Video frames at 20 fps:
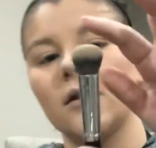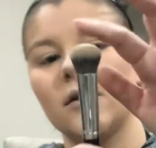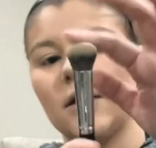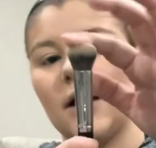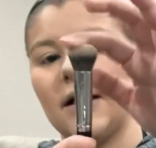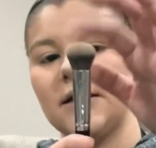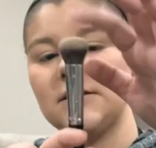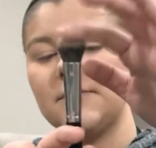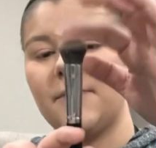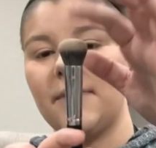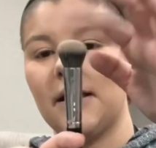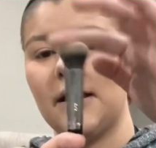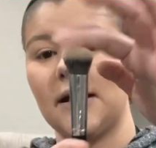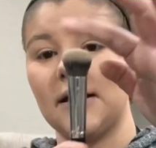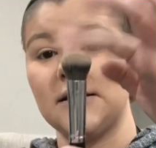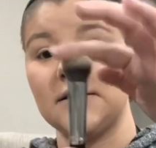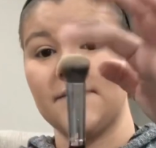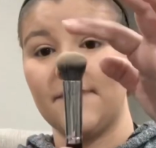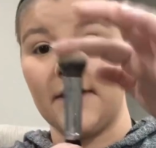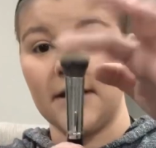Nice big,
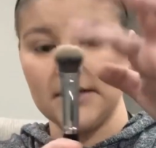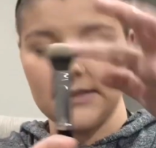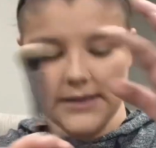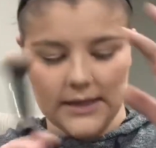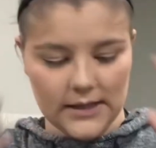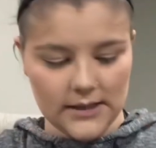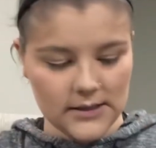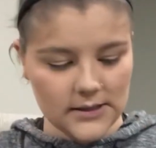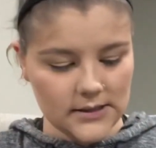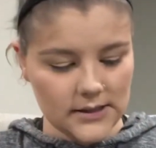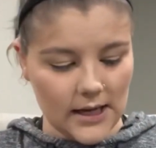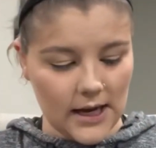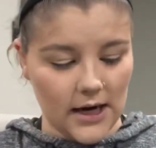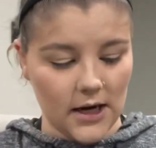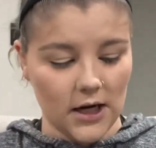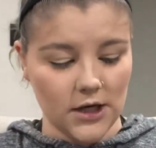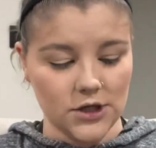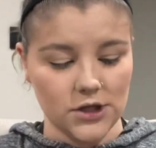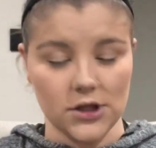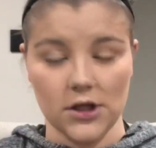it is very dense
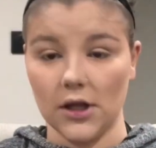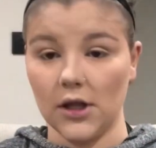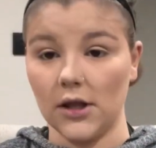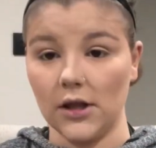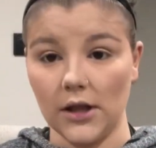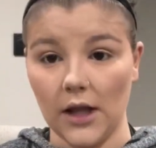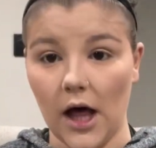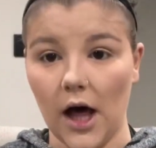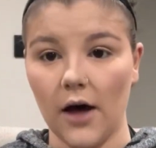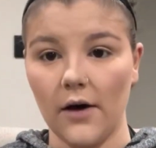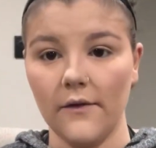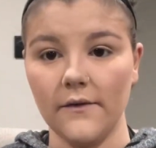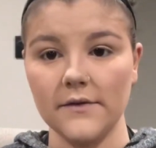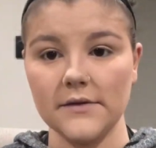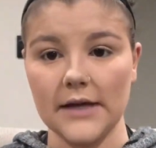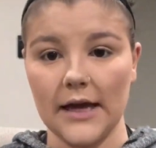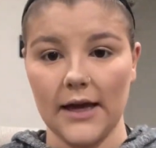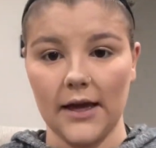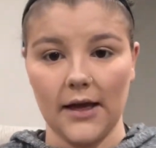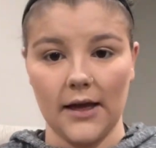and I love
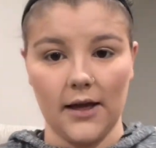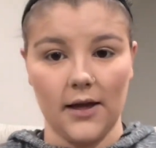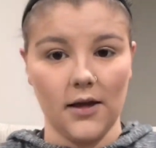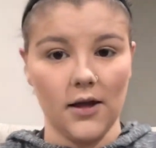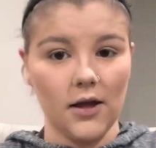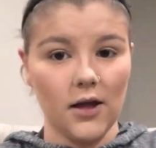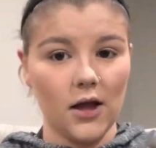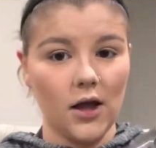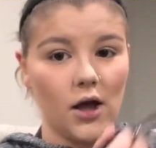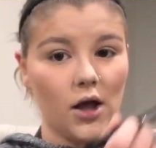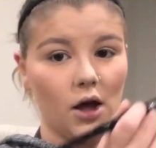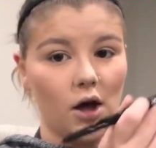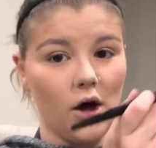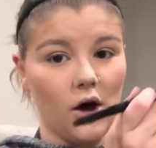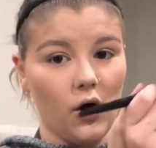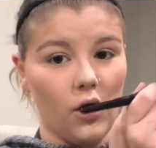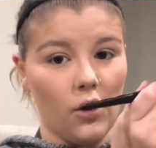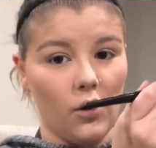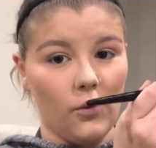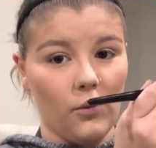taking
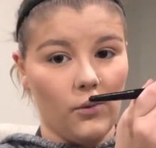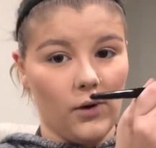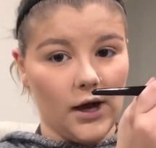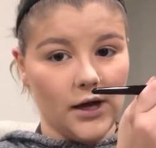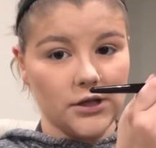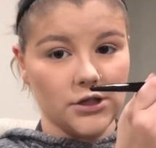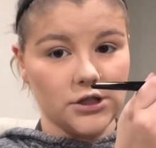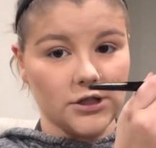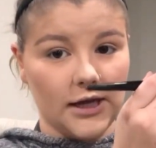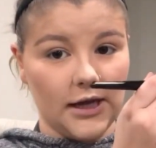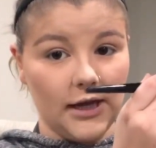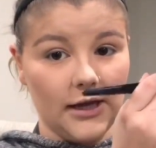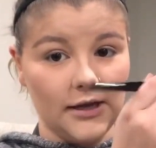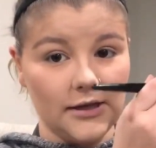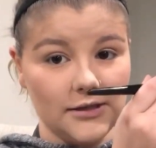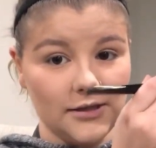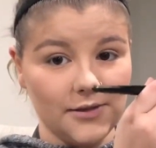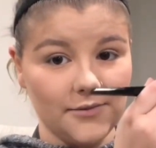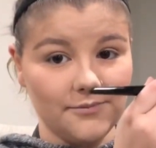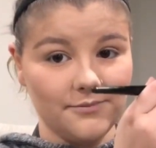a white
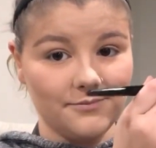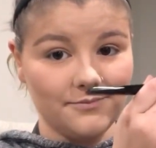shade